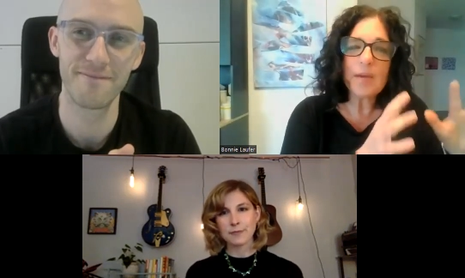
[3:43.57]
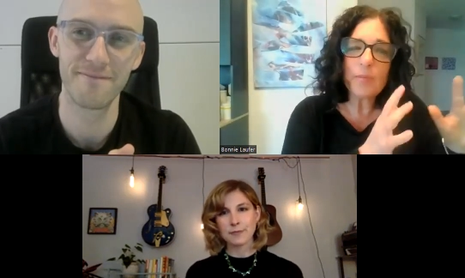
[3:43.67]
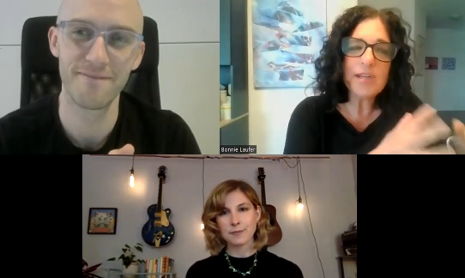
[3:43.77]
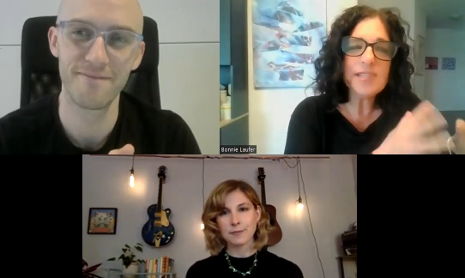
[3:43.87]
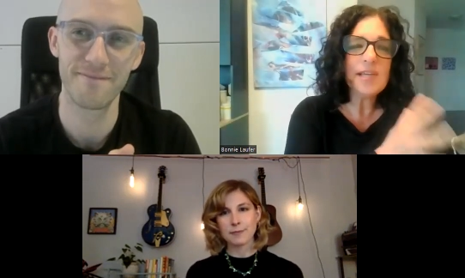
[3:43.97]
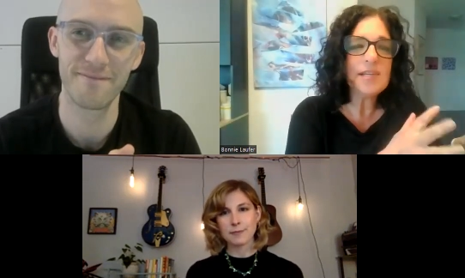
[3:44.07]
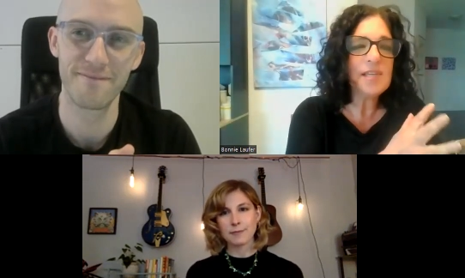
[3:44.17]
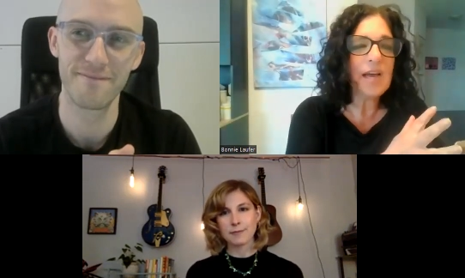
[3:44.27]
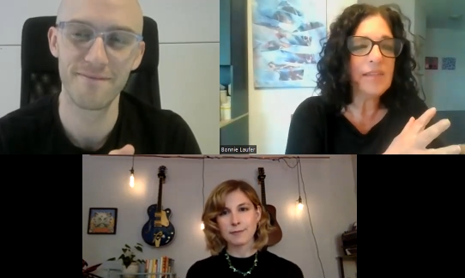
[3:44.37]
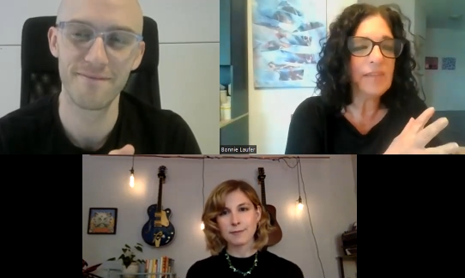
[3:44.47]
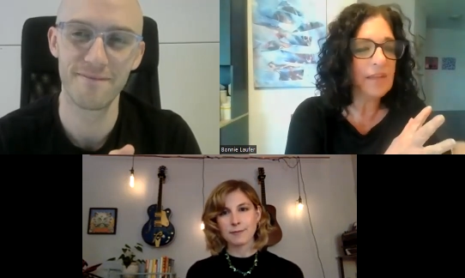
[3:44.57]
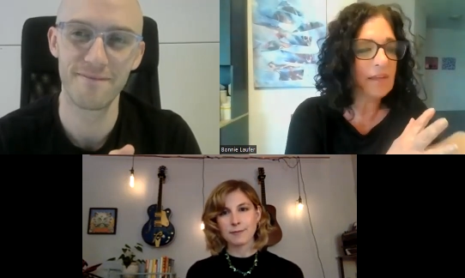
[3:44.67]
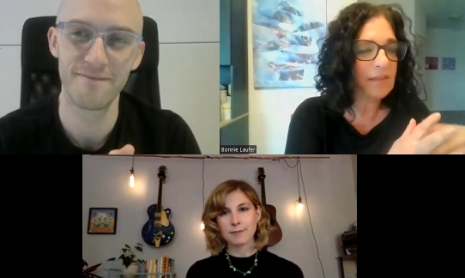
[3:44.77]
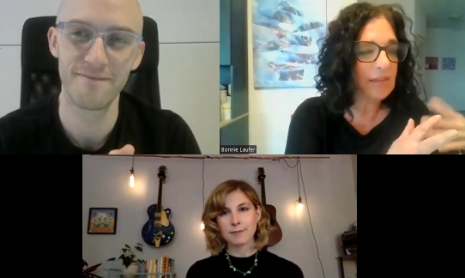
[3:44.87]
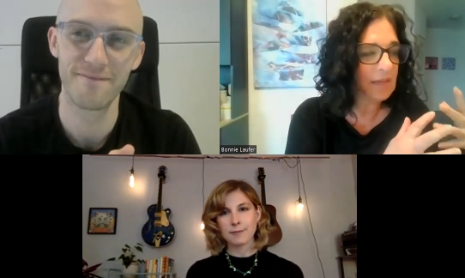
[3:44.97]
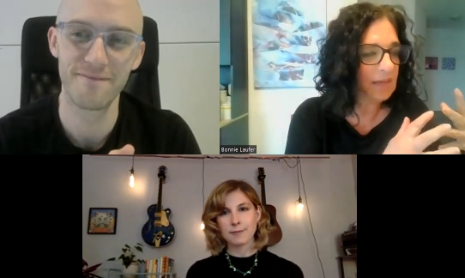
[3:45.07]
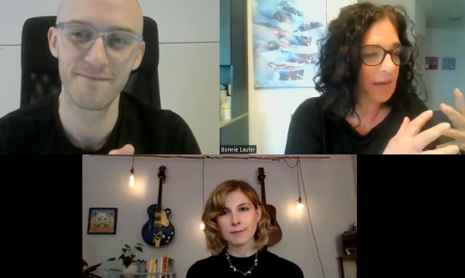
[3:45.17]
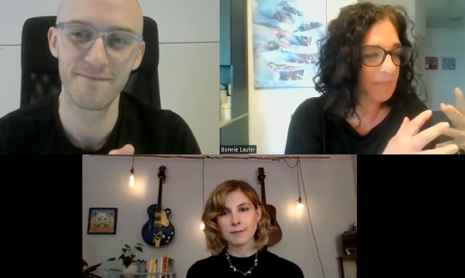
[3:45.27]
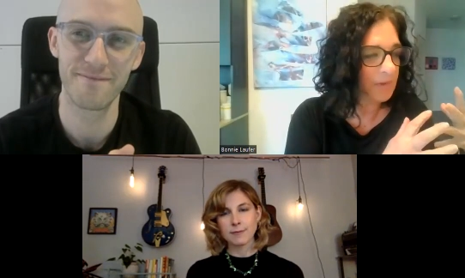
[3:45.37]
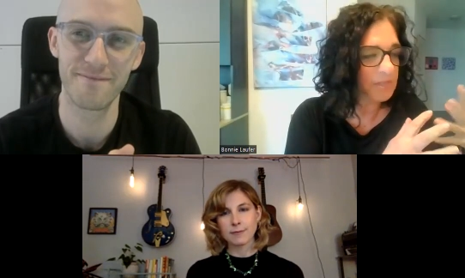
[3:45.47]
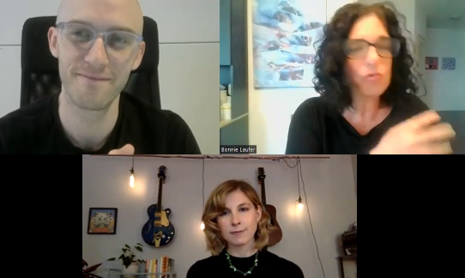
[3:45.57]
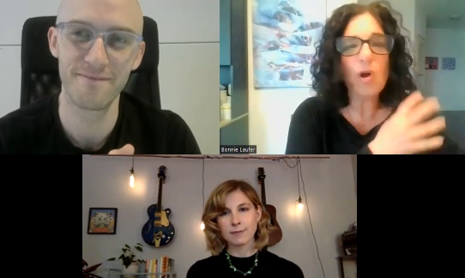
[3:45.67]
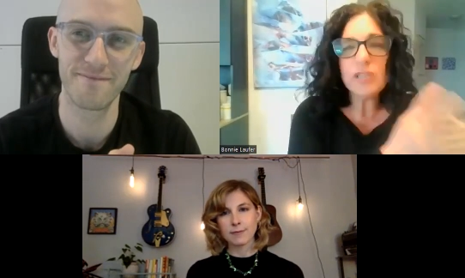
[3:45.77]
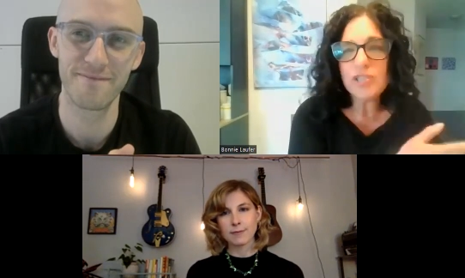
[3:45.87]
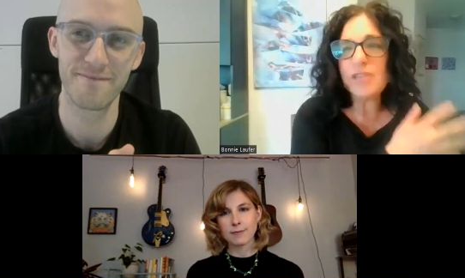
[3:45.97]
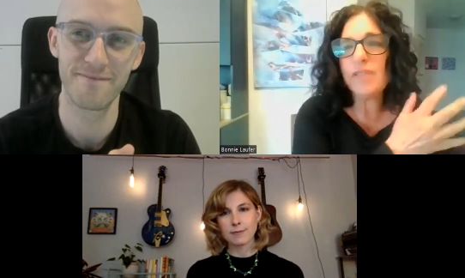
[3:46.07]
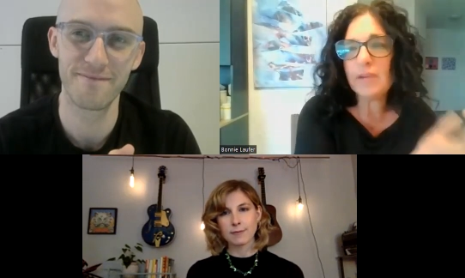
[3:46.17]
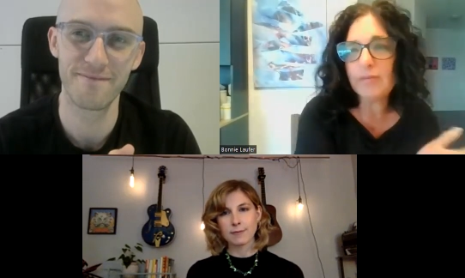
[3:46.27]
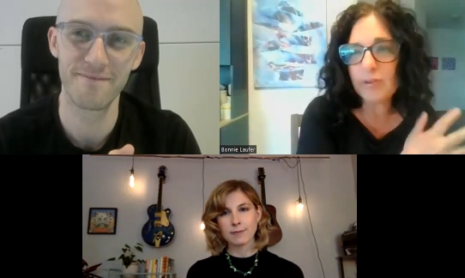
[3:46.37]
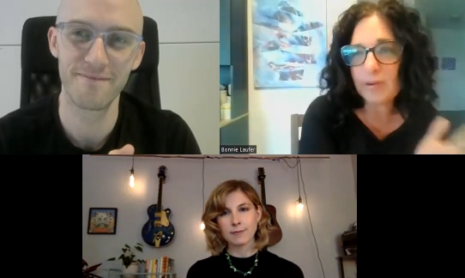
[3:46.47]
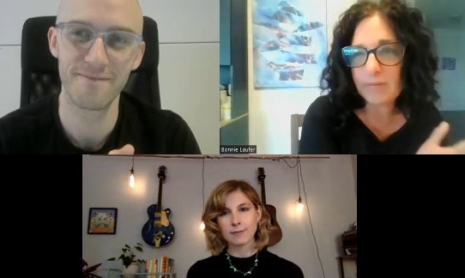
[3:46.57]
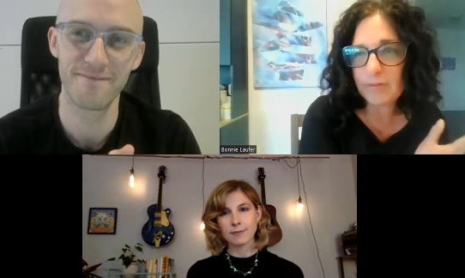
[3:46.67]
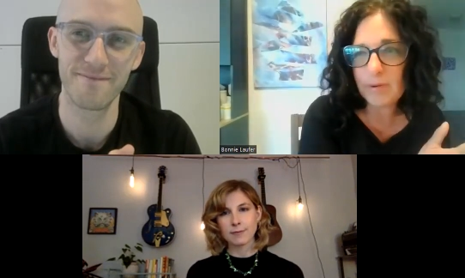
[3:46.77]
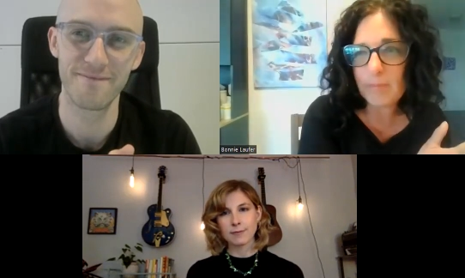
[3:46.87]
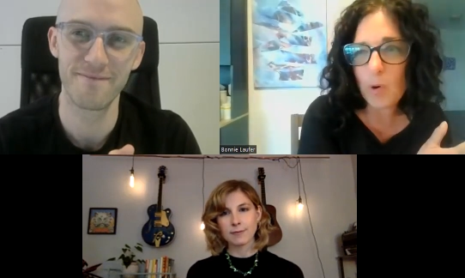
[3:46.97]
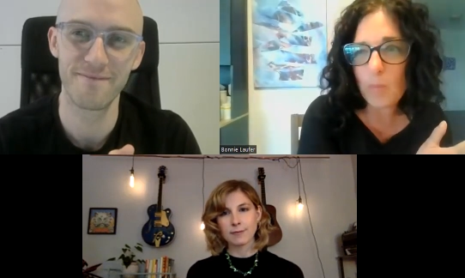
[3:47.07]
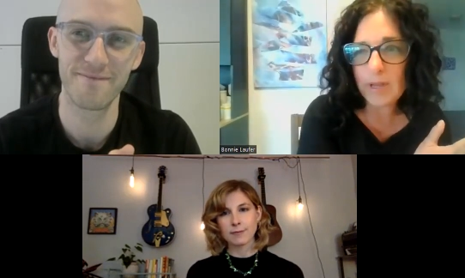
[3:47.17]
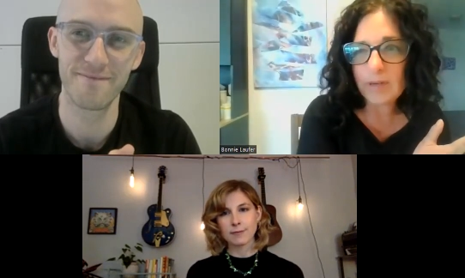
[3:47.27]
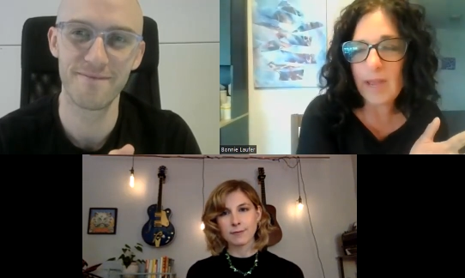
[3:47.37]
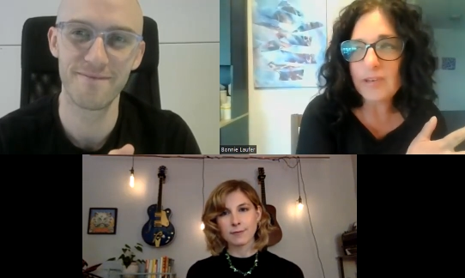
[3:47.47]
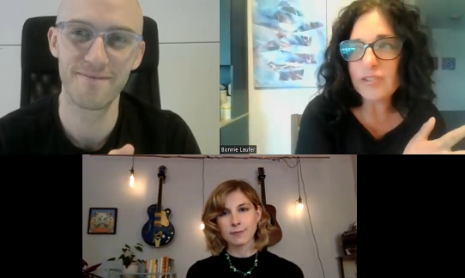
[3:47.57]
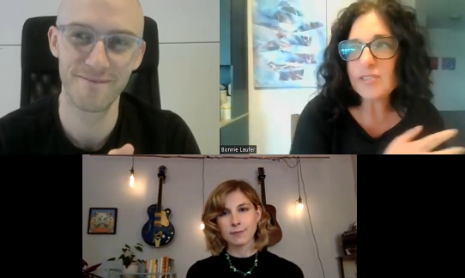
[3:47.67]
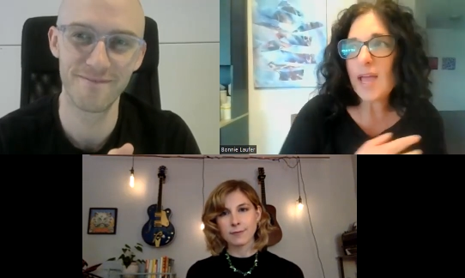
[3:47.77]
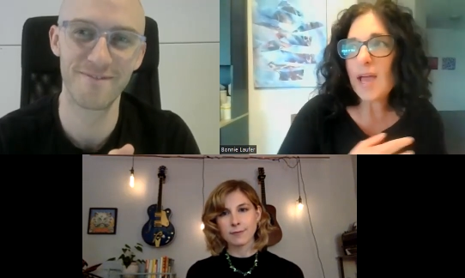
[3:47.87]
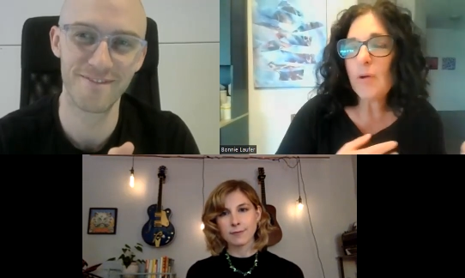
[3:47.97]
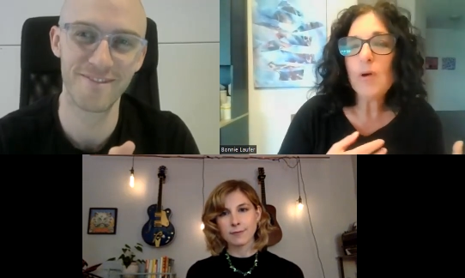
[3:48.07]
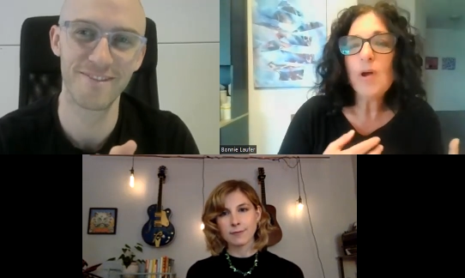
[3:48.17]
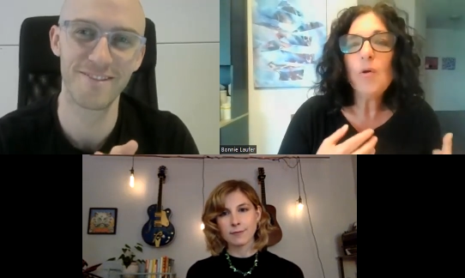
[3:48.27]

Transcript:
Speaker 1: Just, I want to set aside the astrology thing for a moment, and just how